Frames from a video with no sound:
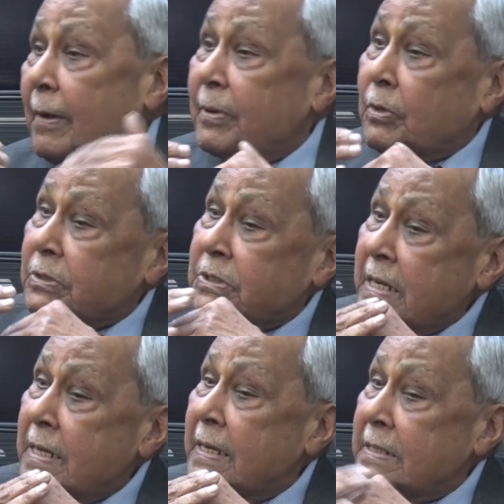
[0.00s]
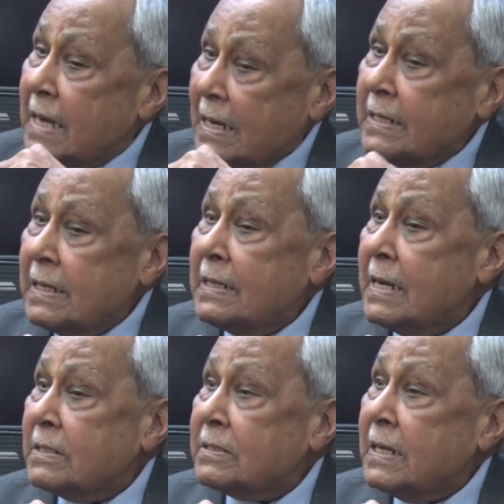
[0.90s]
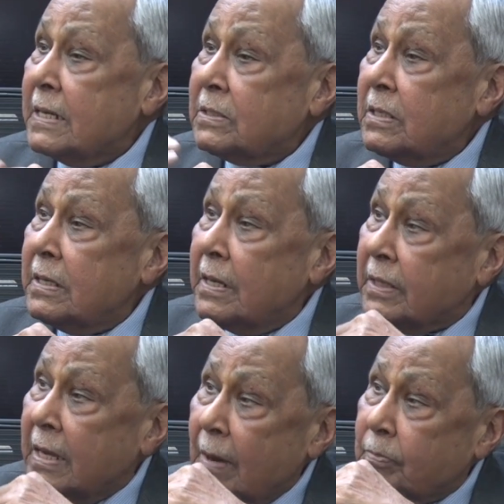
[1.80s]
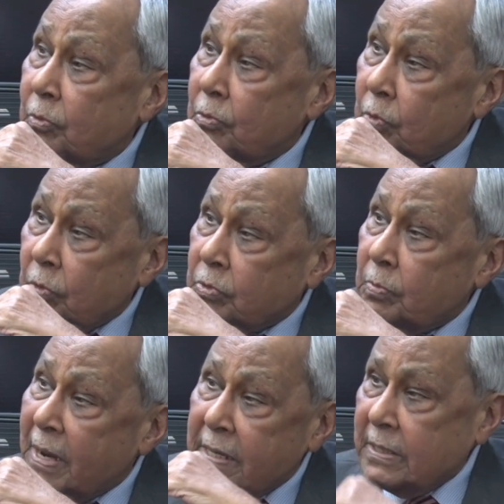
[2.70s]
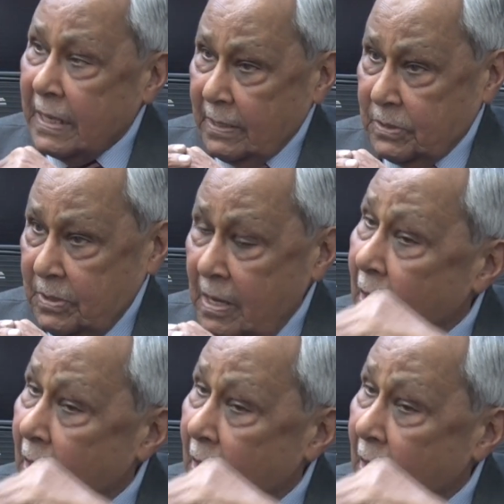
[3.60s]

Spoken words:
Because, say, in delegated legislation, they have to look to many things.